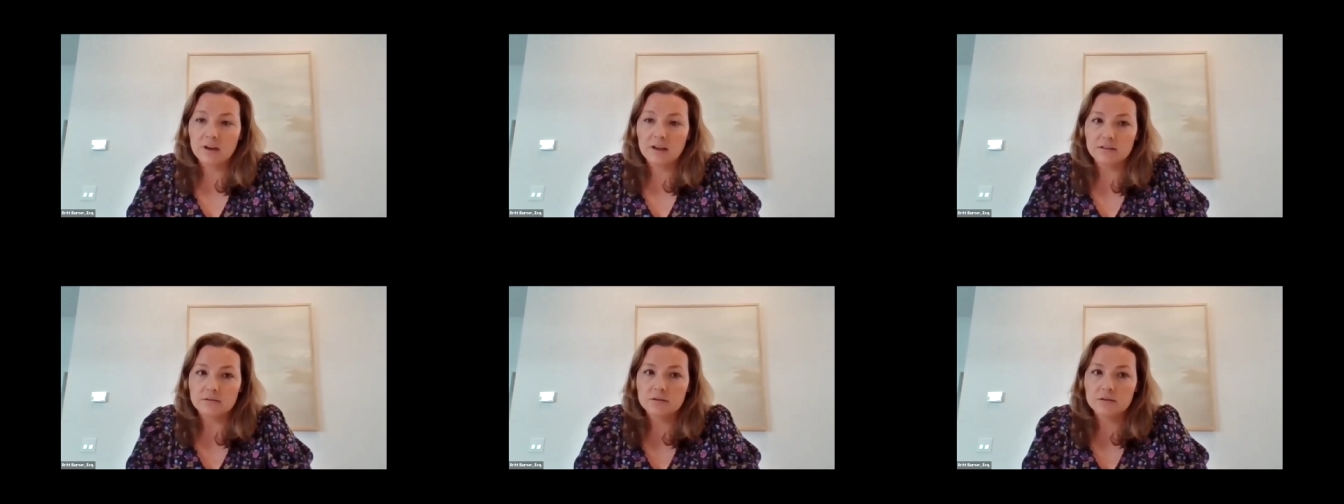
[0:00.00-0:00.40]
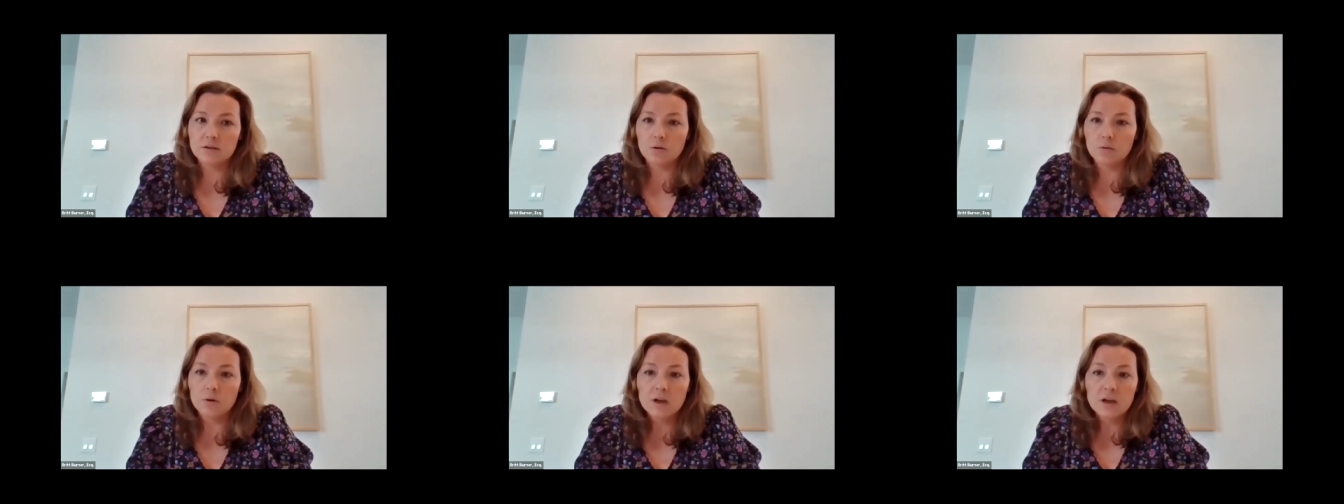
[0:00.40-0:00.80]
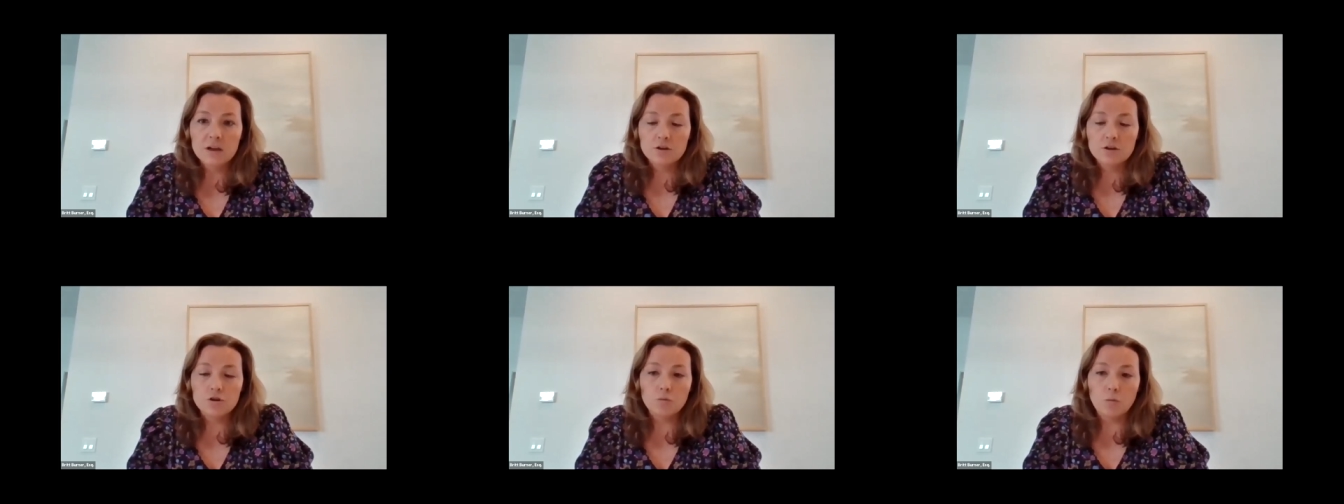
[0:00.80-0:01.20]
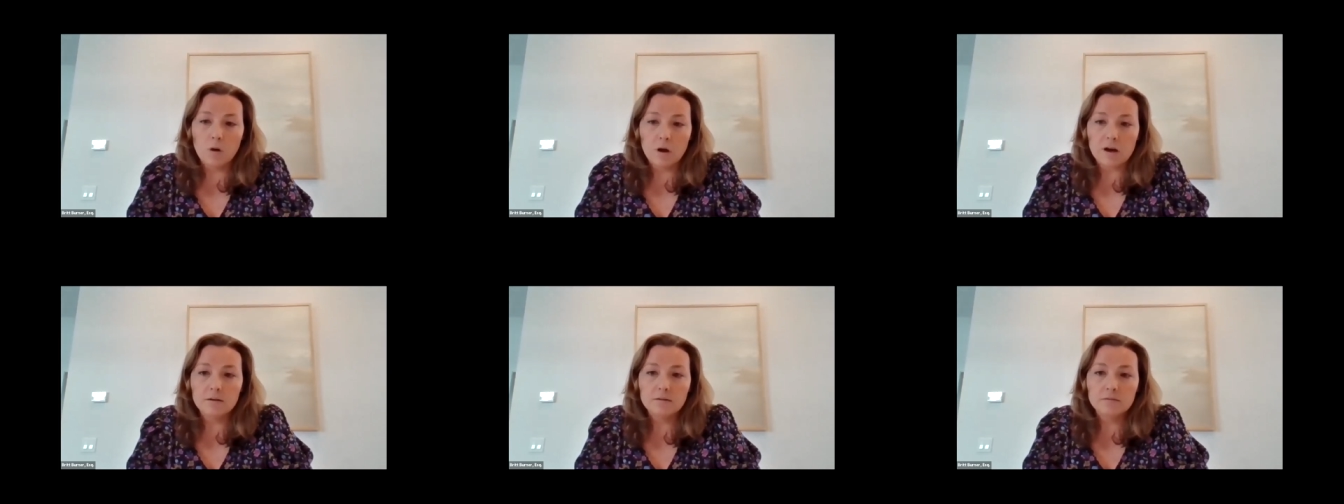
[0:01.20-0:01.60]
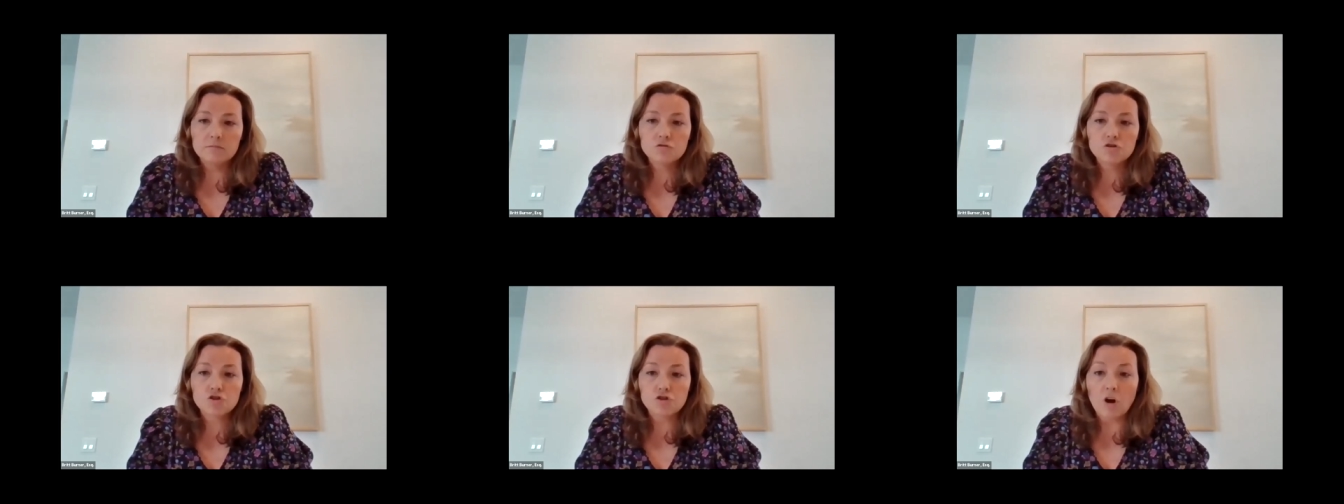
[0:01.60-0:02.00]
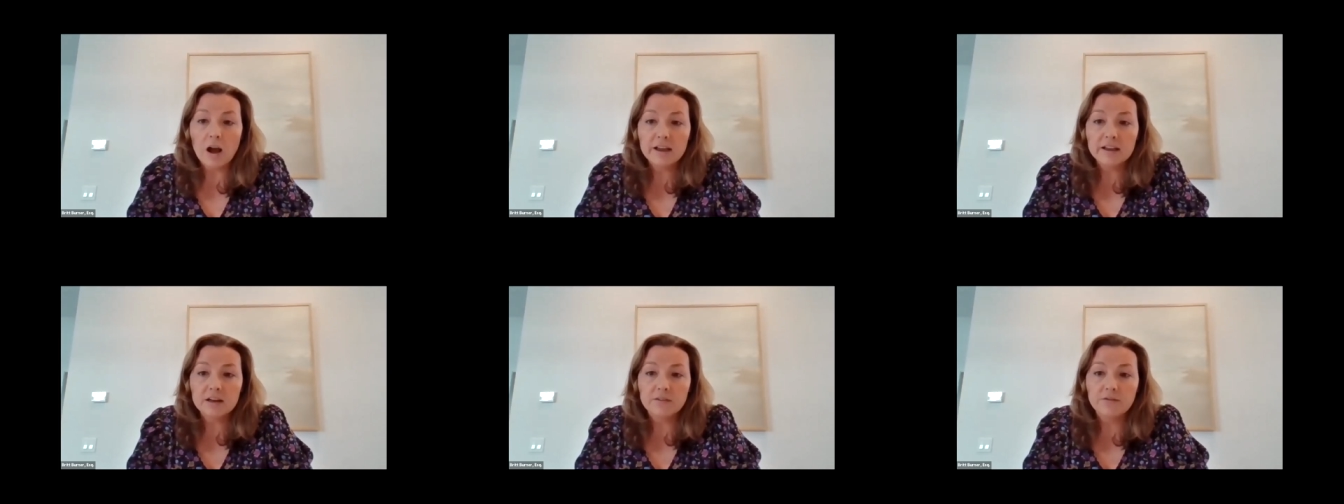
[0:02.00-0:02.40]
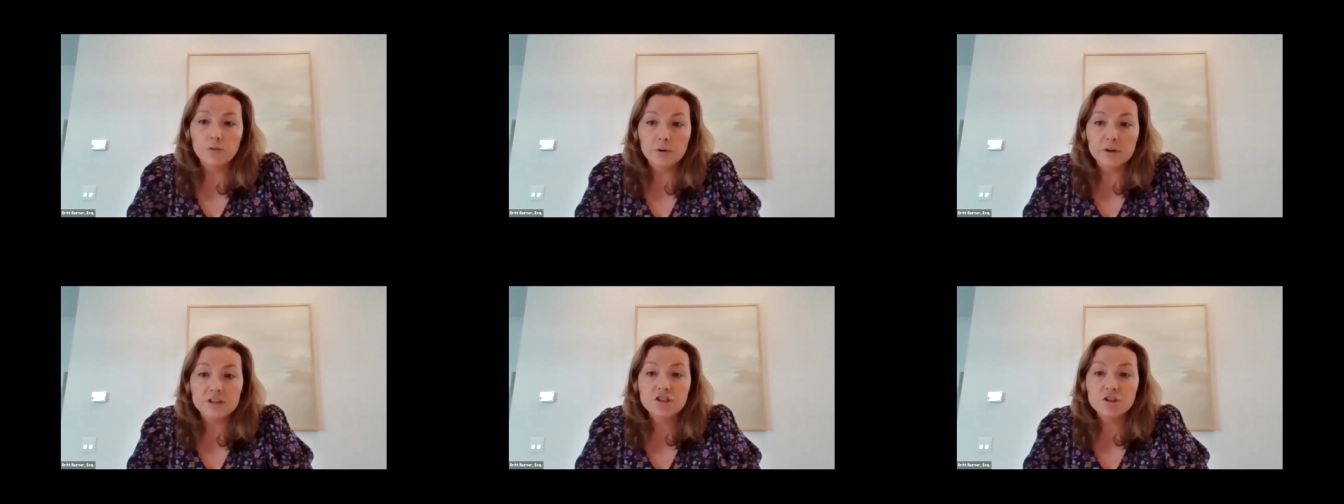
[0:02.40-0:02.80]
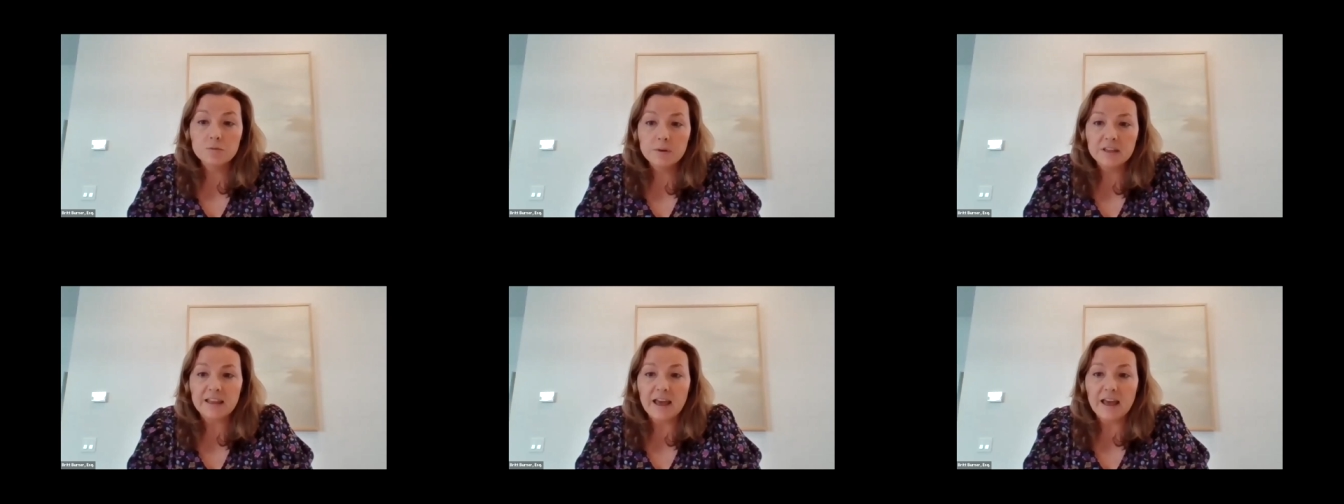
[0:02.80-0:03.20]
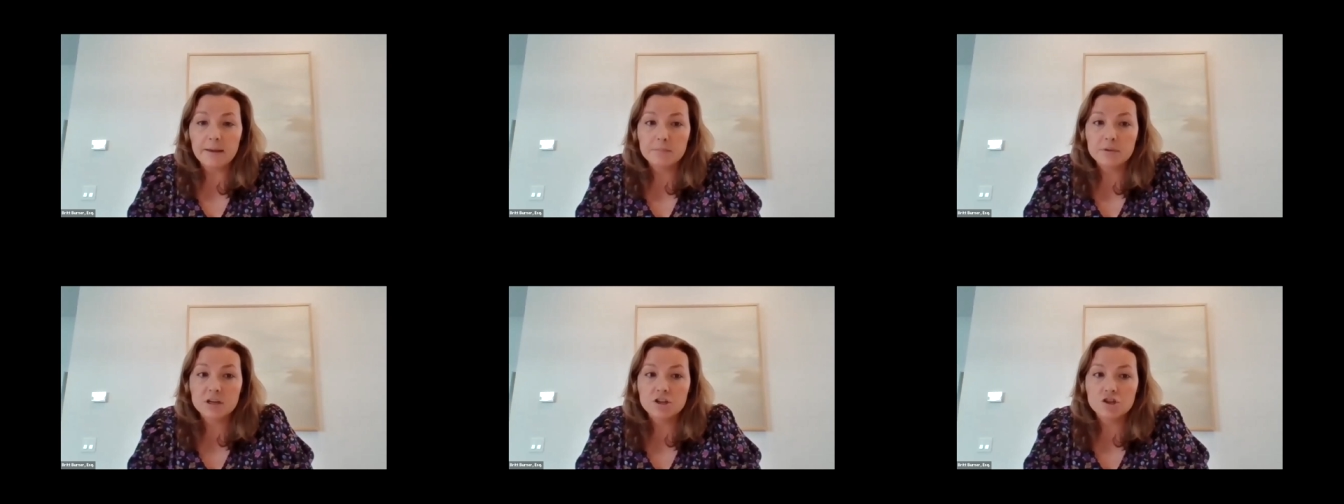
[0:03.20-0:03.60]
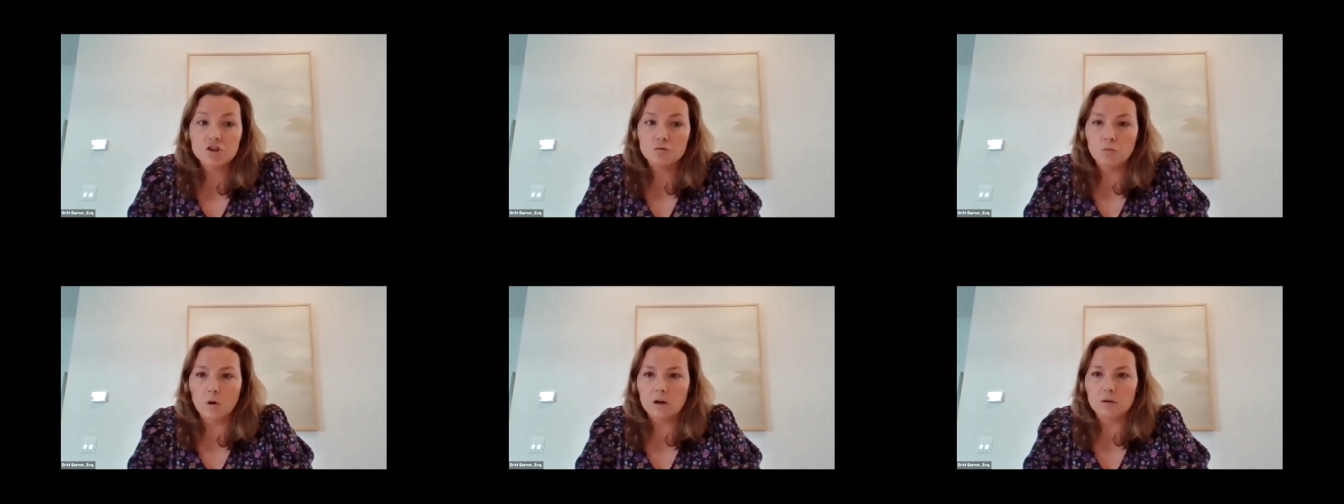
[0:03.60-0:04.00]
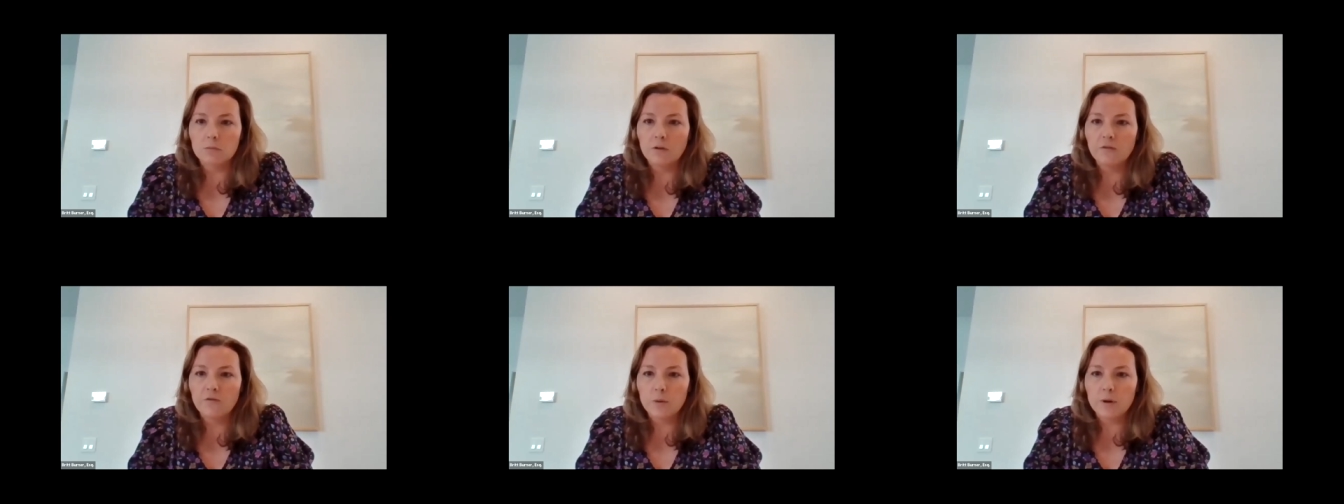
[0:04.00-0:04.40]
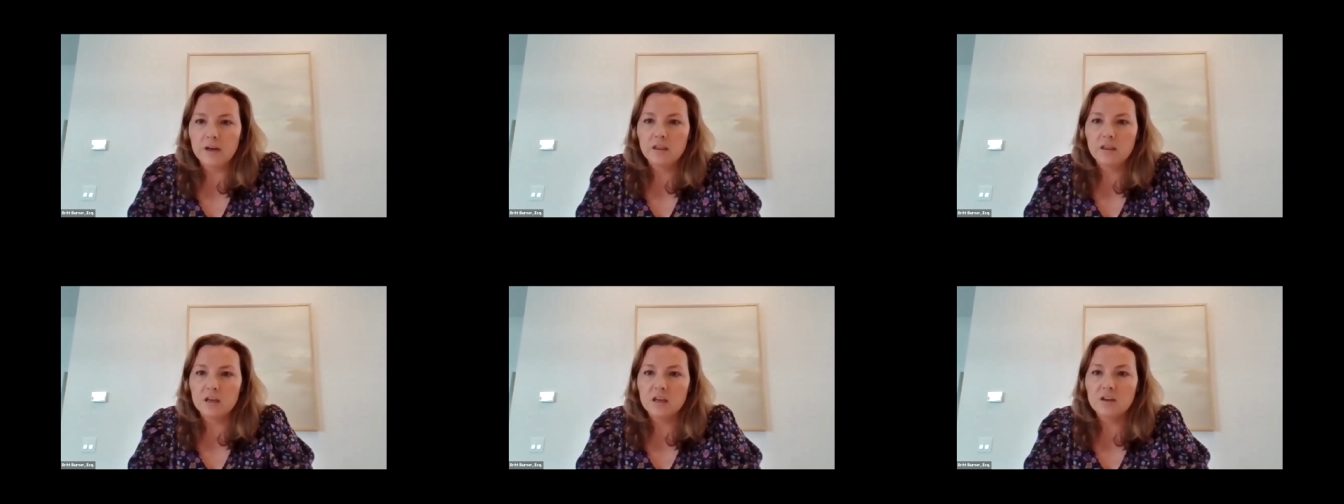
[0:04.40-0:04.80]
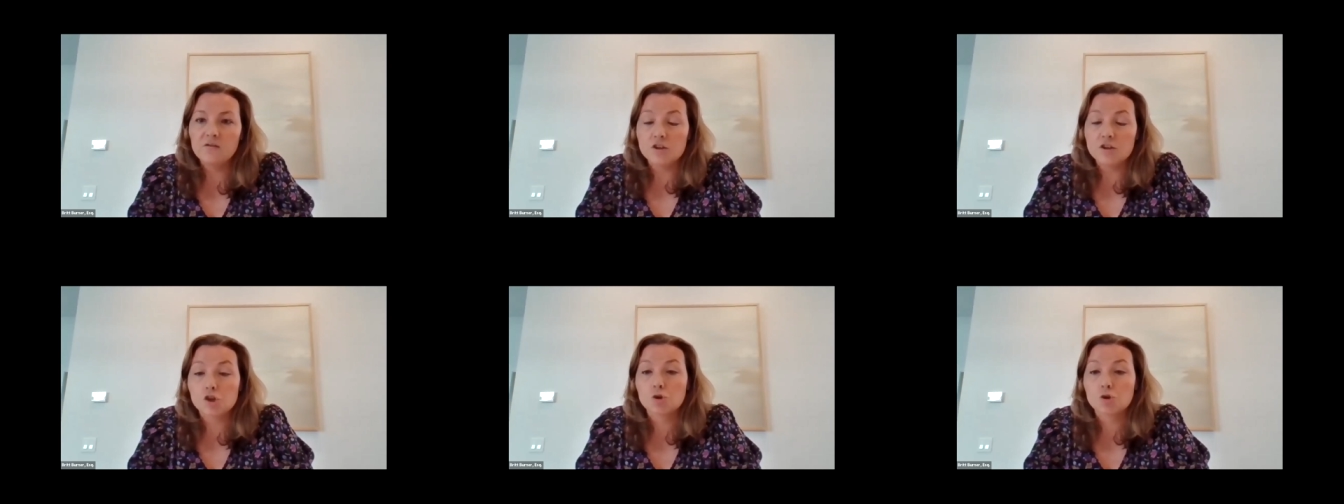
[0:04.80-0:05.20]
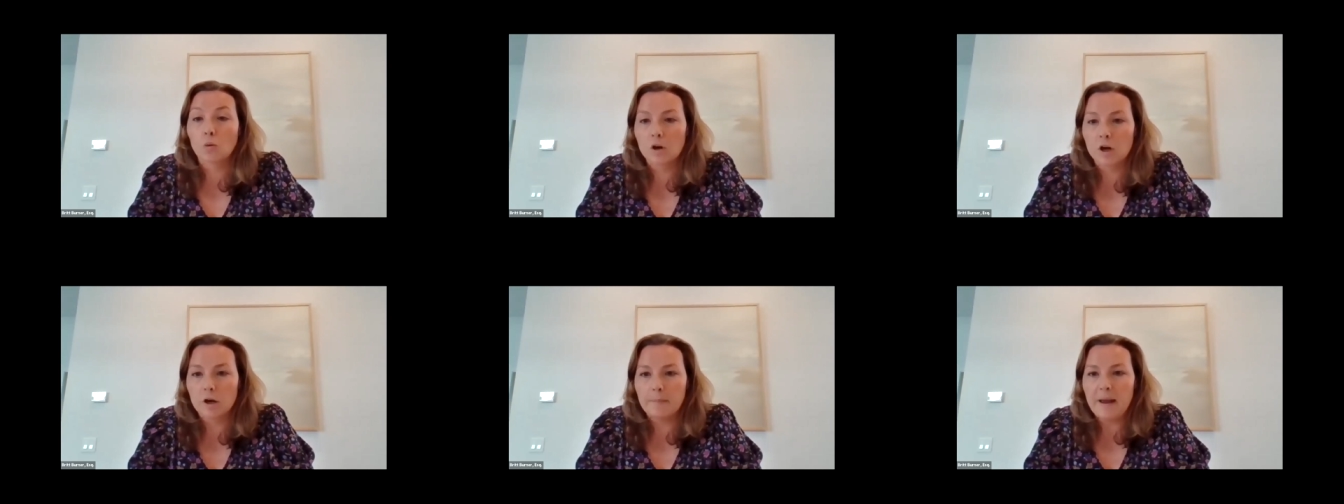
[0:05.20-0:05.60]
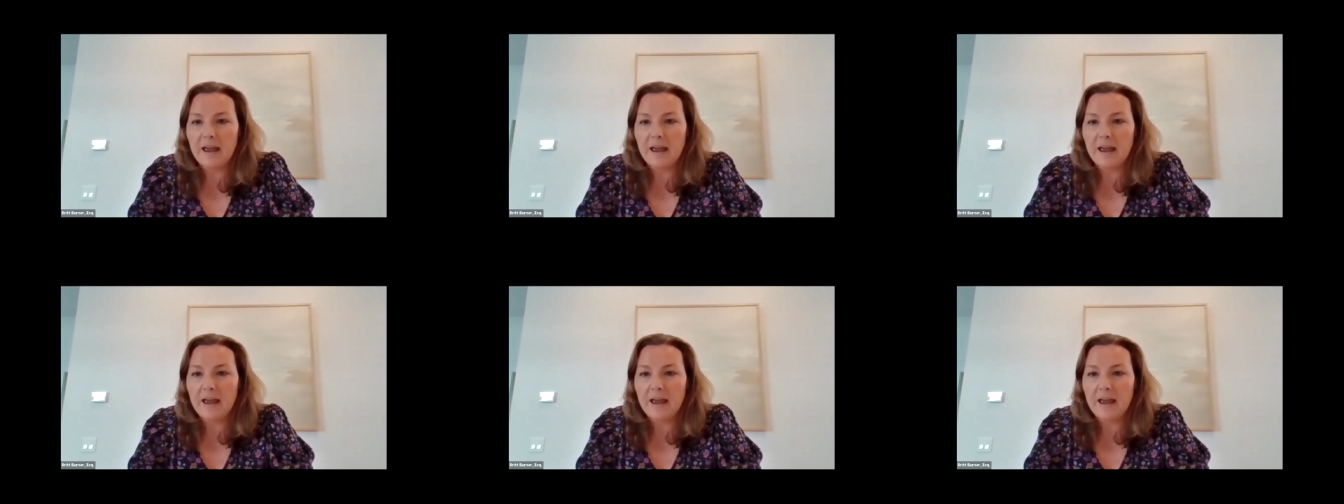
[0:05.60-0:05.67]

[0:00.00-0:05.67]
And so you want to try and avoid doing that because you want to avoid the even shorter